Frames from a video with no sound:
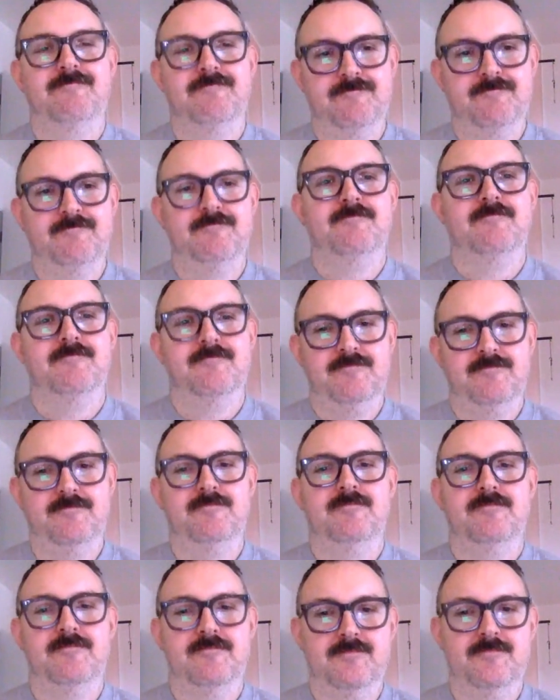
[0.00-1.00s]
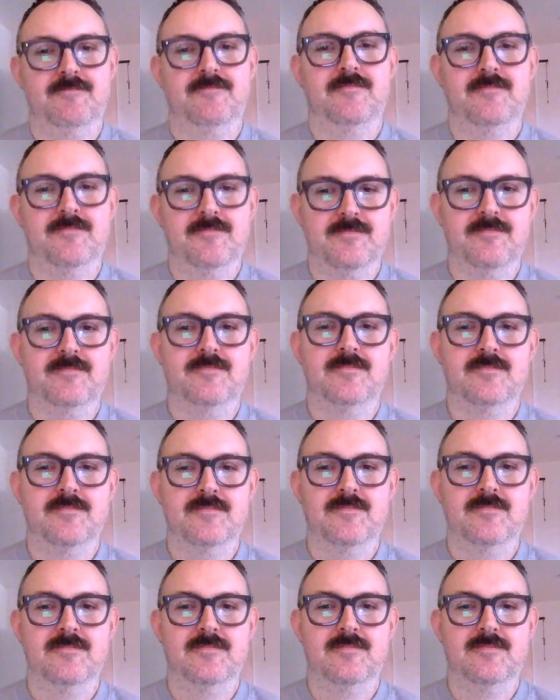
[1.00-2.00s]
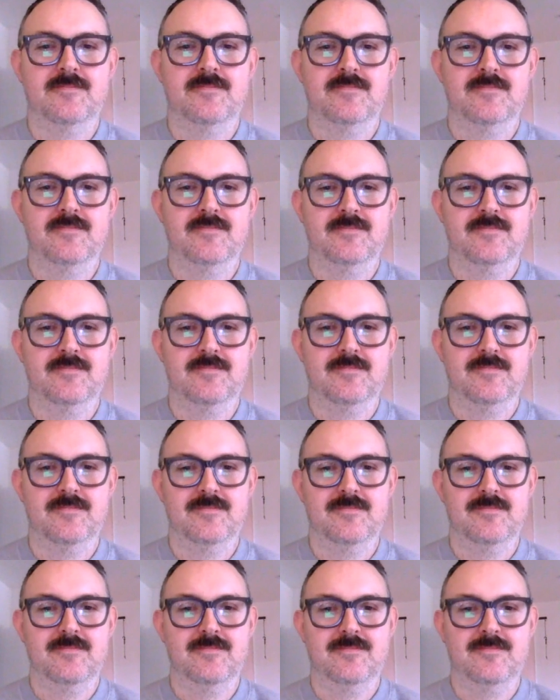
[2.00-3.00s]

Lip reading: (silent)